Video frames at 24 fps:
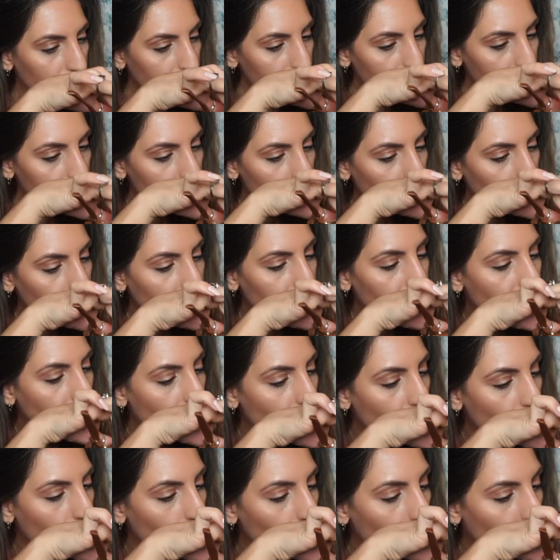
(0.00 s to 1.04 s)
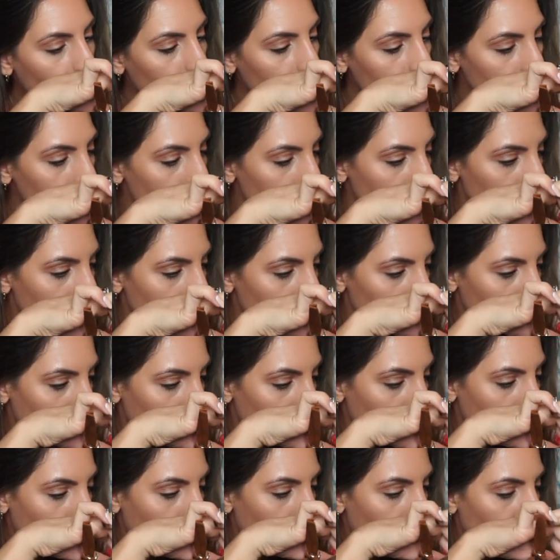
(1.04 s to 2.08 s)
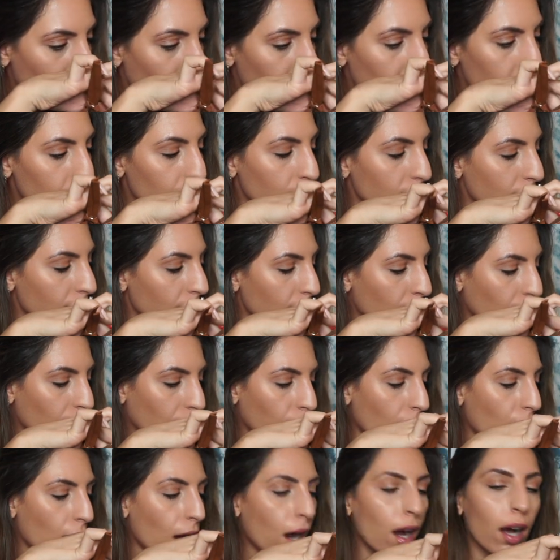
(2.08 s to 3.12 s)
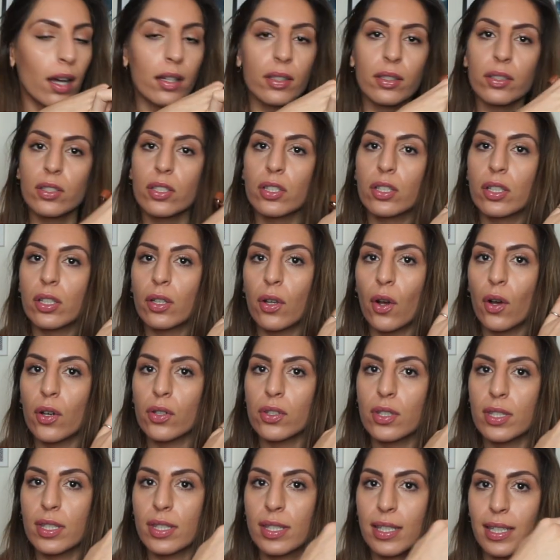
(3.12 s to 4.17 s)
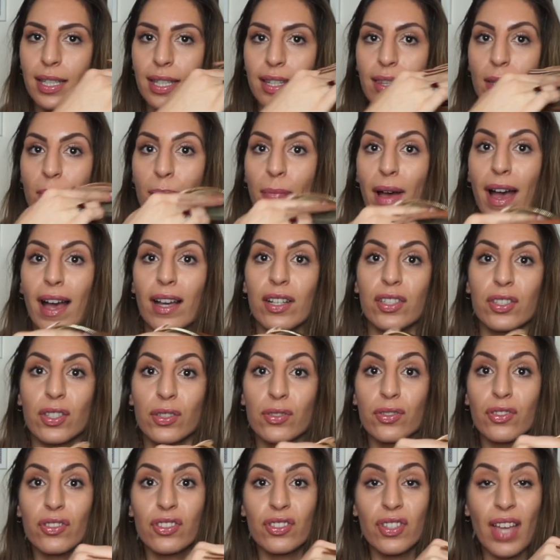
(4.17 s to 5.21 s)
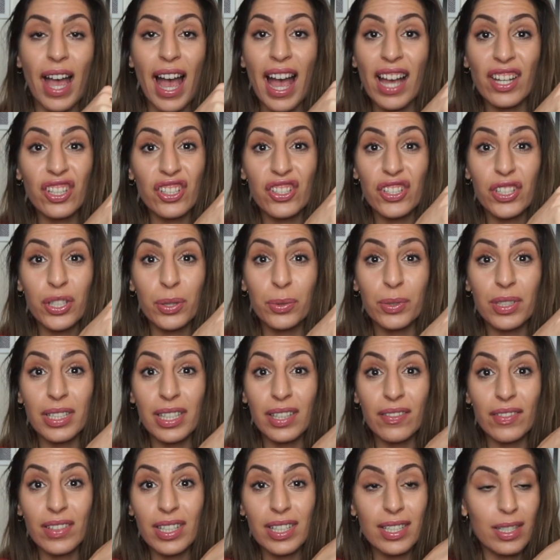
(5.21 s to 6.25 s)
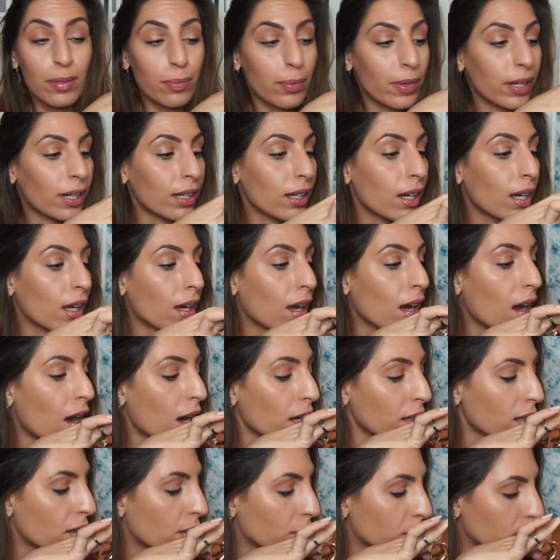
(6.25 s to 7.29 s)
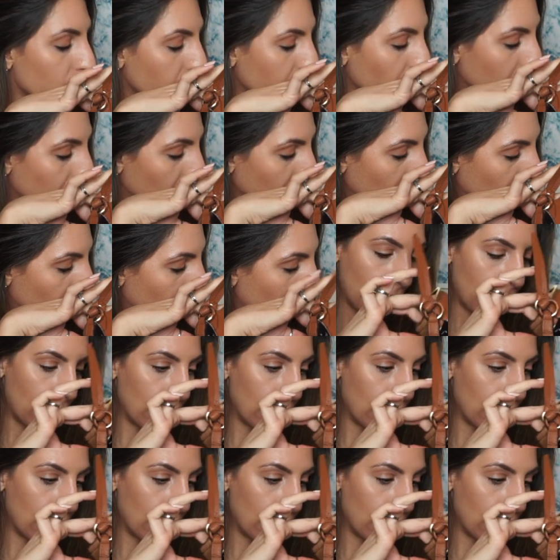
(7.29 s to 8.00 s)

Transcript: Yeah, so we've got 1, 2, 3 card slots in the back. So actually, you wouldn't even need to bring a card holder in here.